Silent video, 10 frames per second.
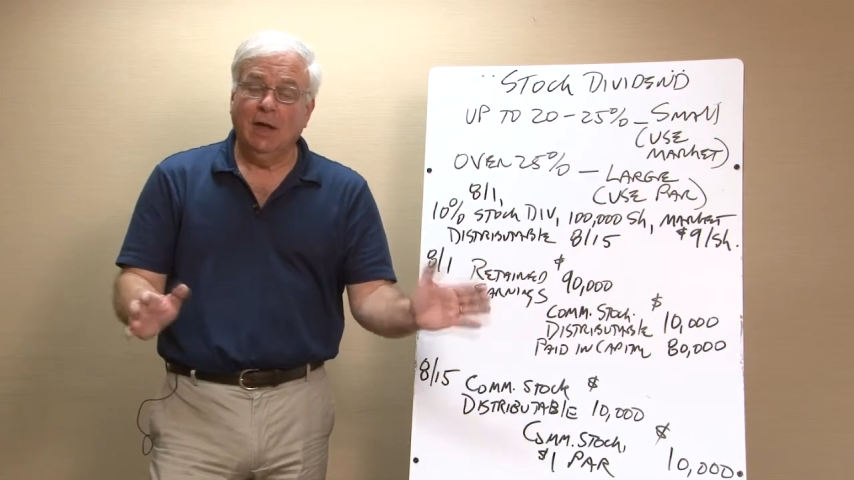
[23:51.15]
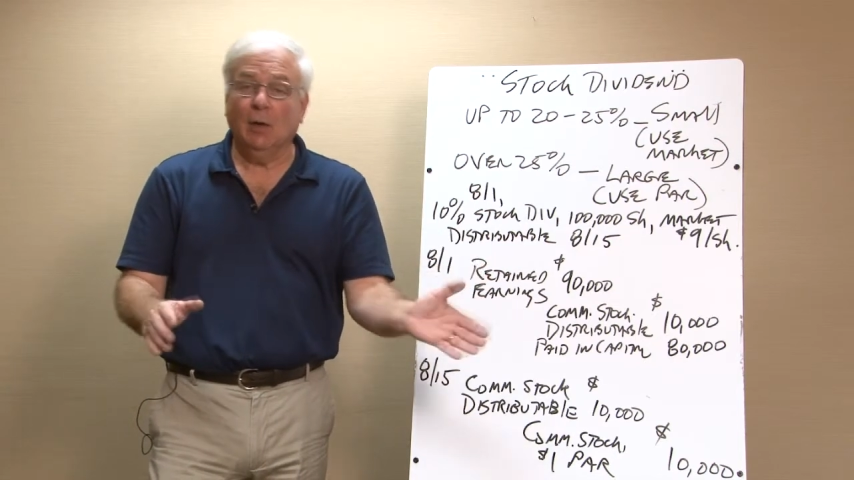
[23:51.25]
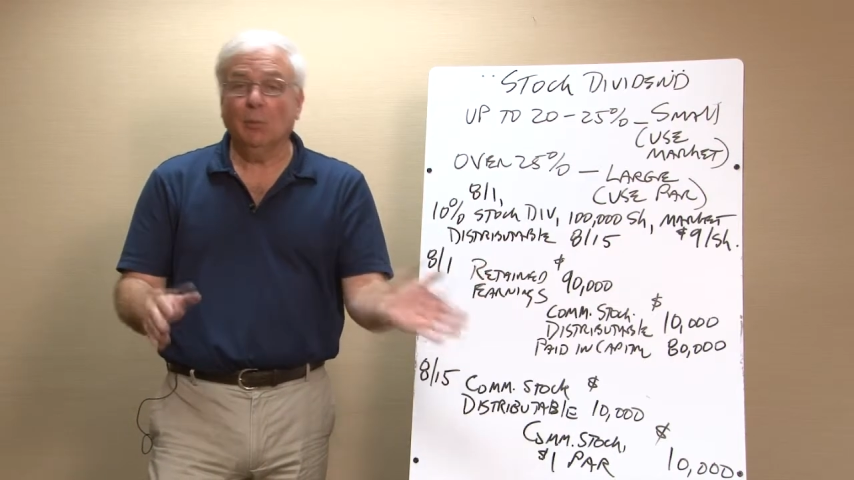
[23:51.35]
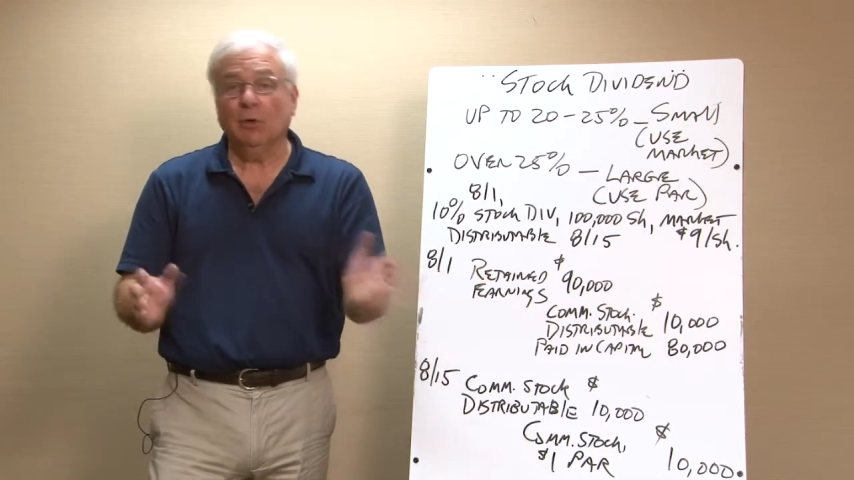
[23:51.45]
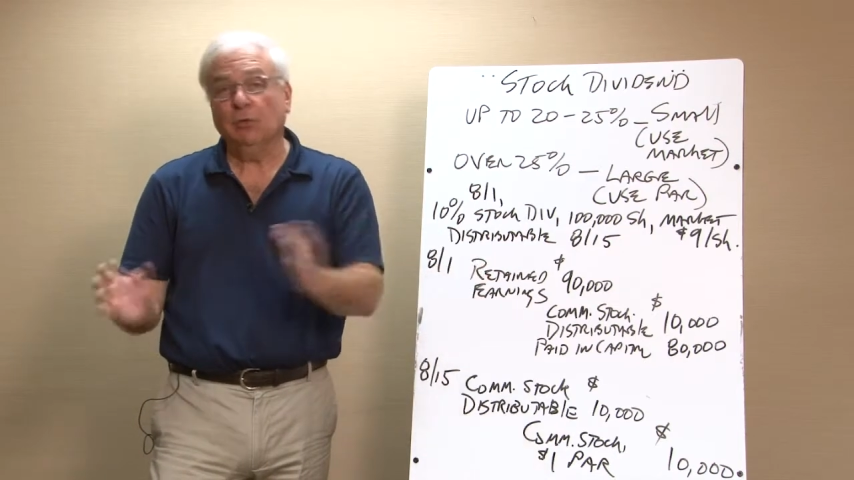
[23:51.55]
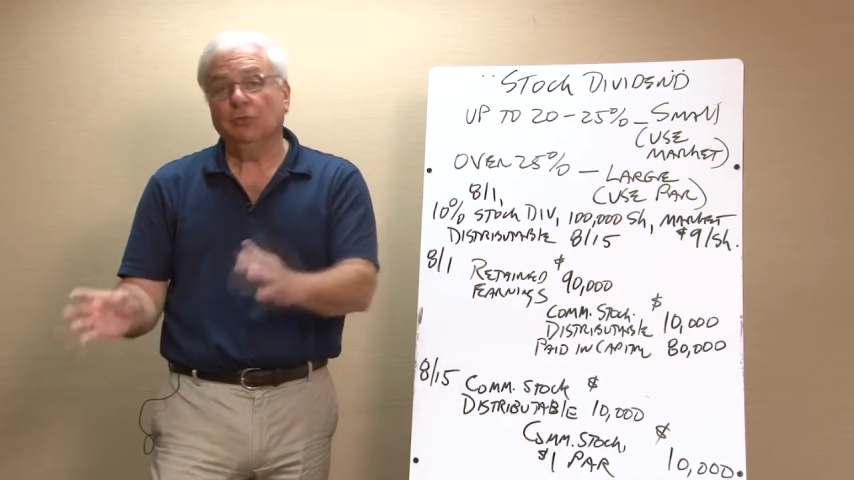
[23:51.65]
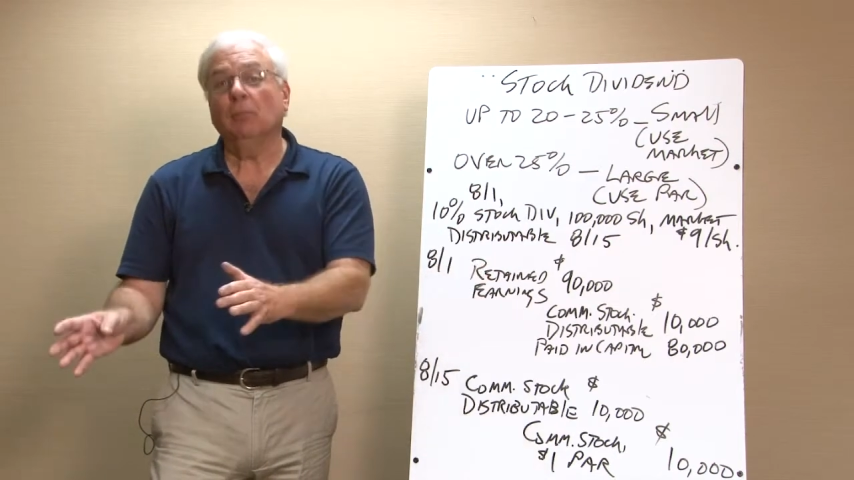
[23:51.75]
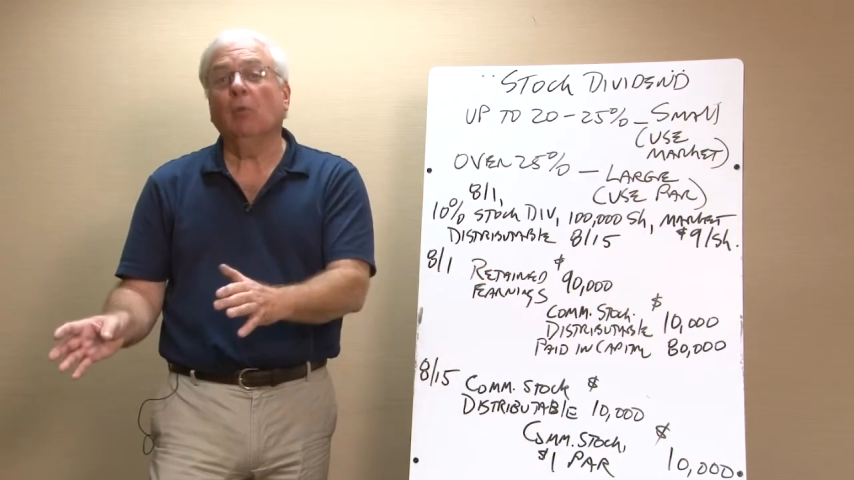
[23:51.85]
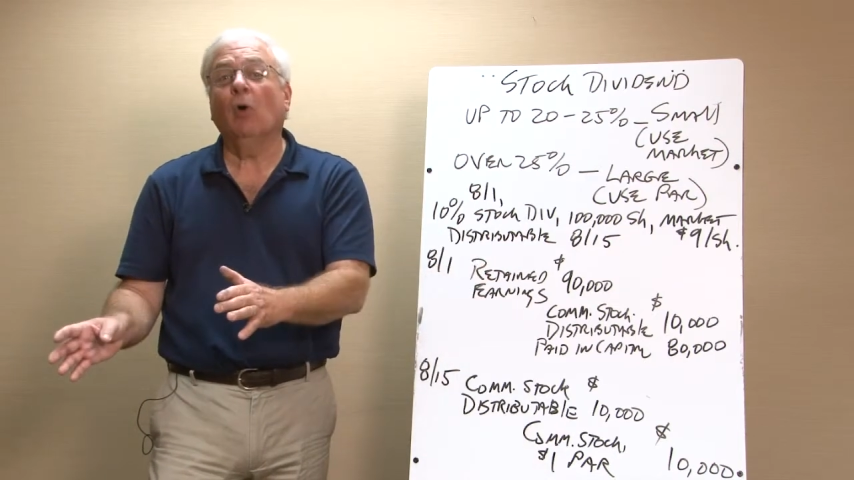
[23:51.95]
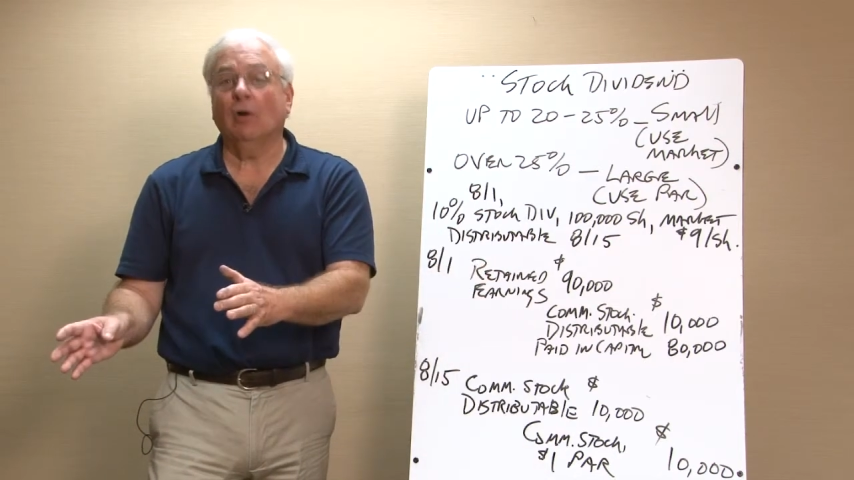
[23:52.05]
and we use the
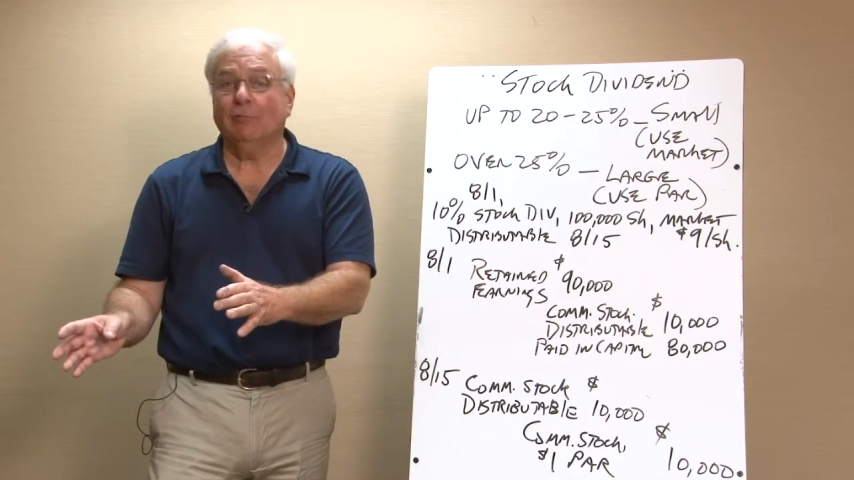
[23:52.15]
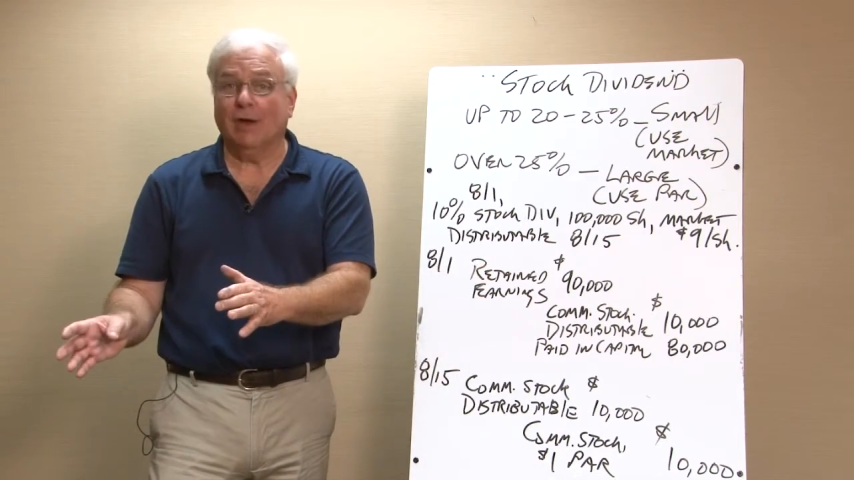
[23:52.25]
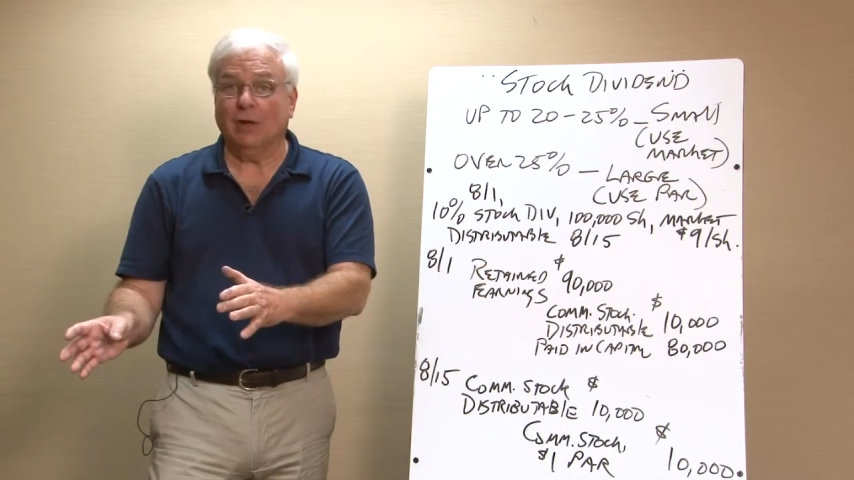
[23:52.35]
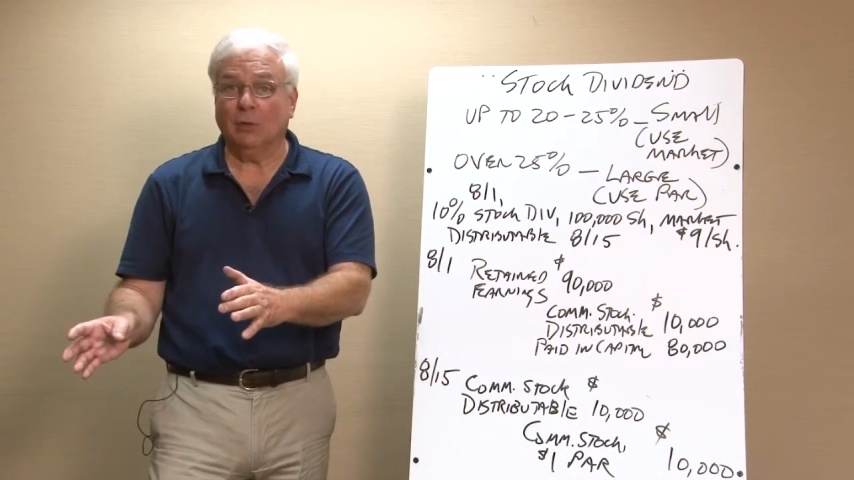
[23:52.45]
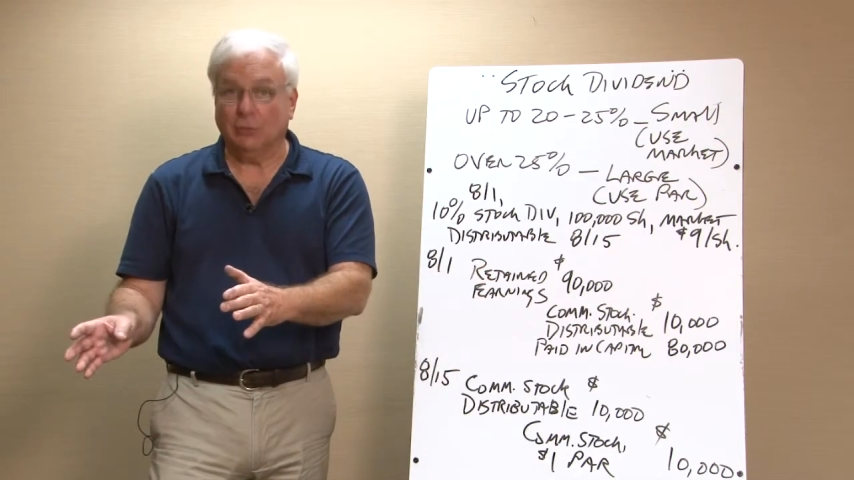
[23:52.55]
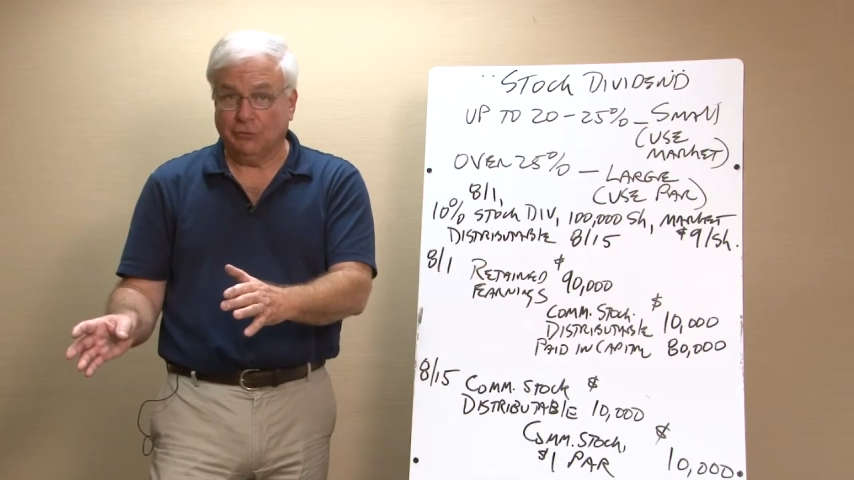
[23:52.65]
par value